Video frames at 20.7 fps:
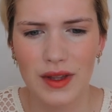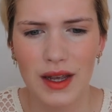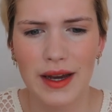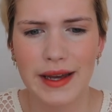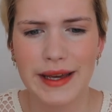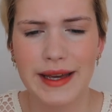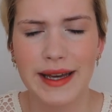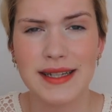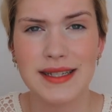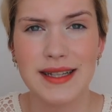
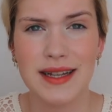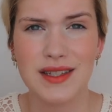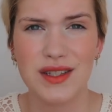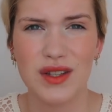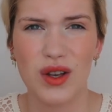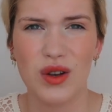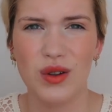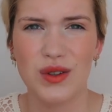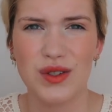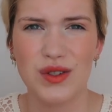I guess
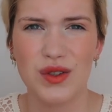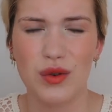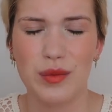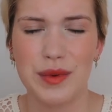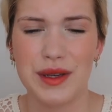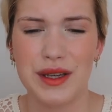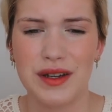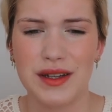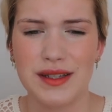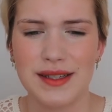that's also
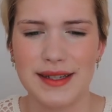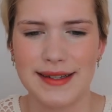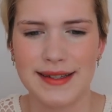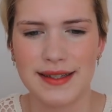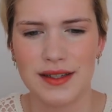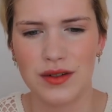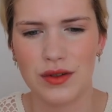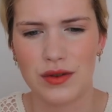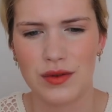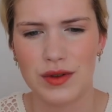because
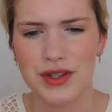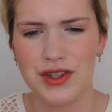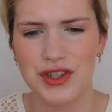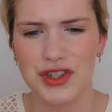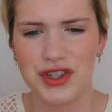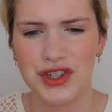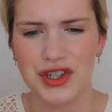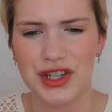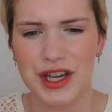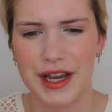it's an orange
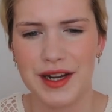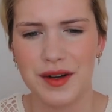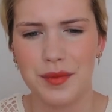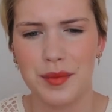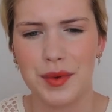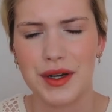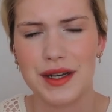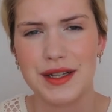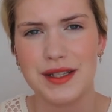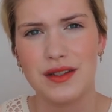
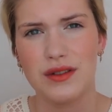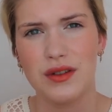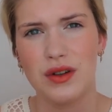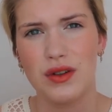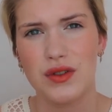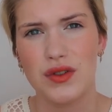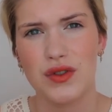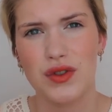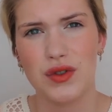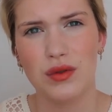shade, but it's
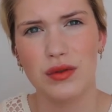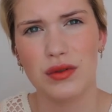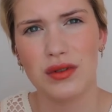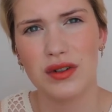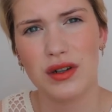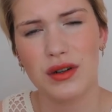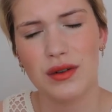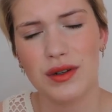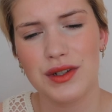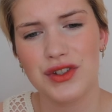not
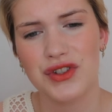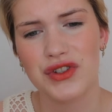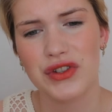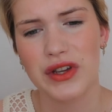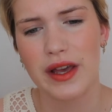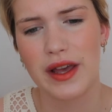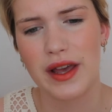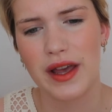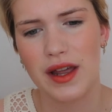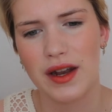too orange
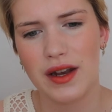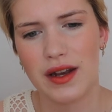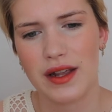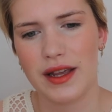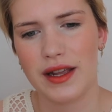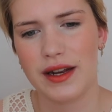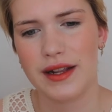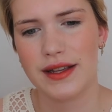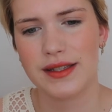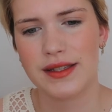and
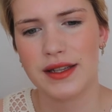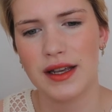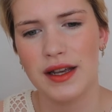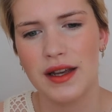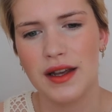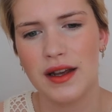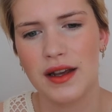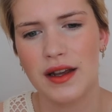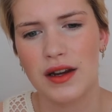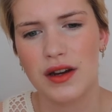it is
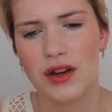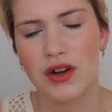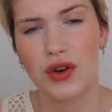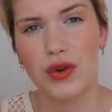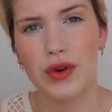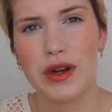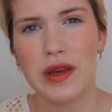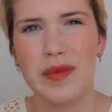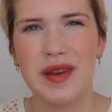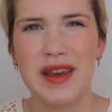
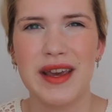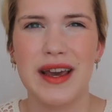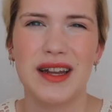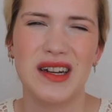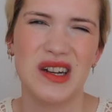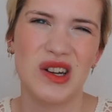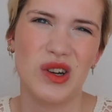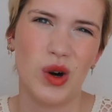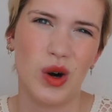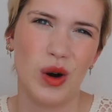creamy
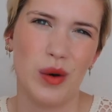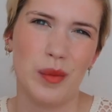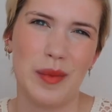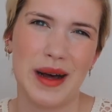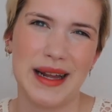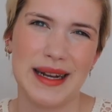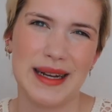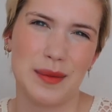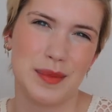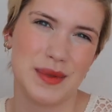and not a
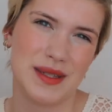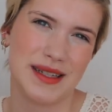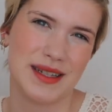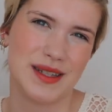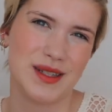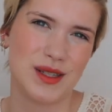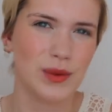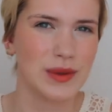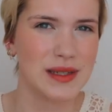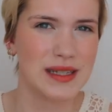matte
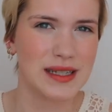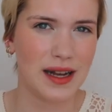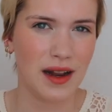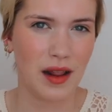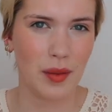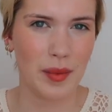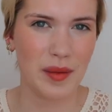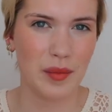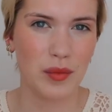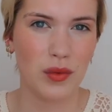lipstick, so it's a
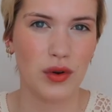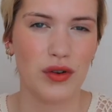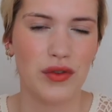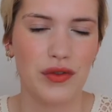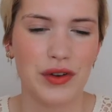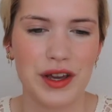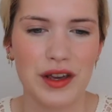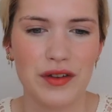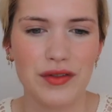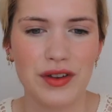little bit more
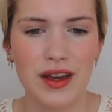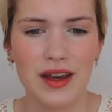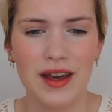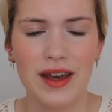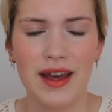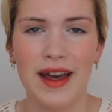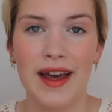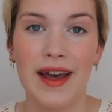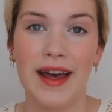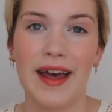forgiving.
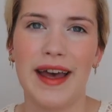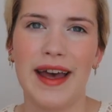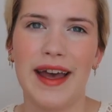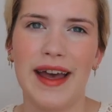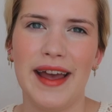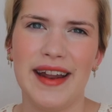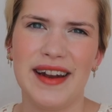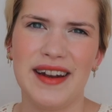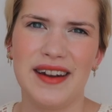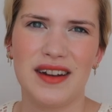
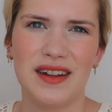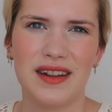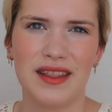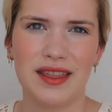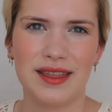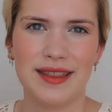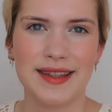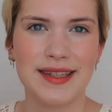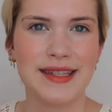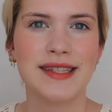And
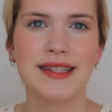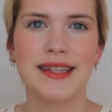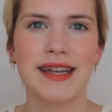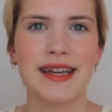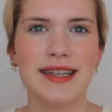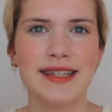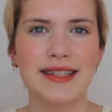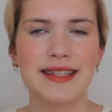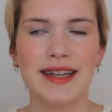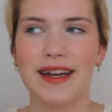these
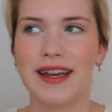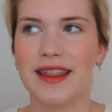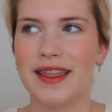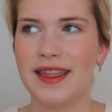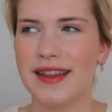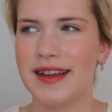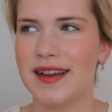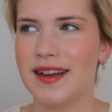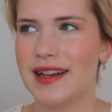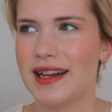days, I
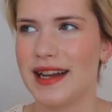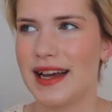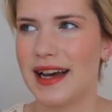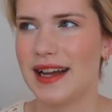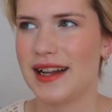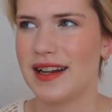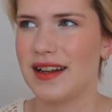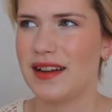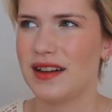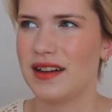think
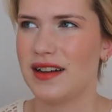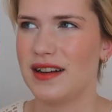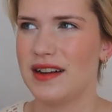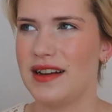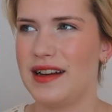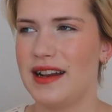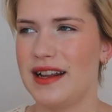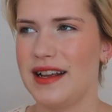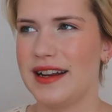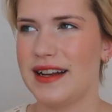that
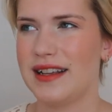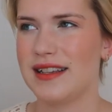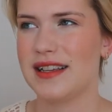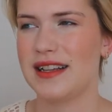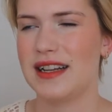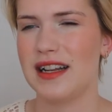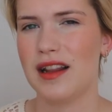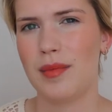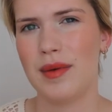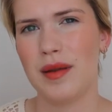it is
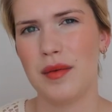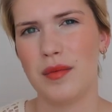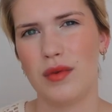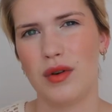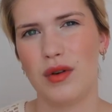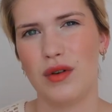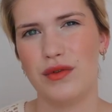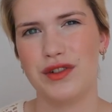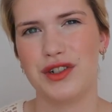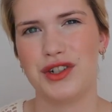a little bit
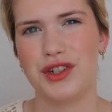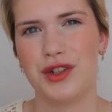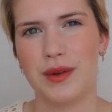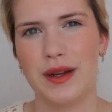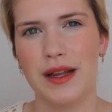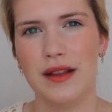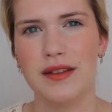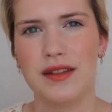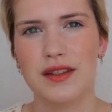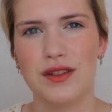more of a
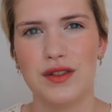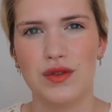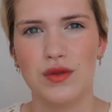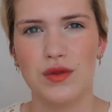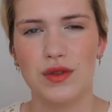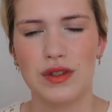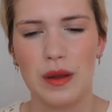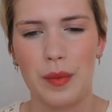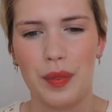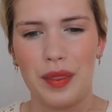trend
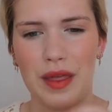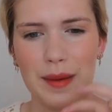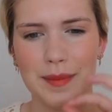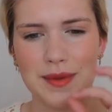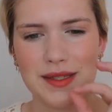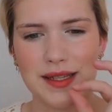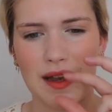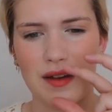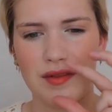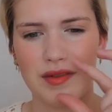to
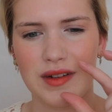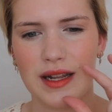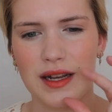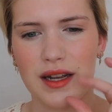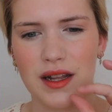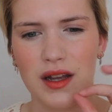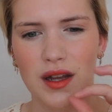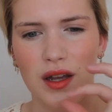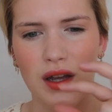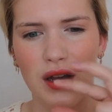sometimes have
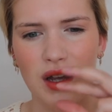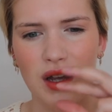that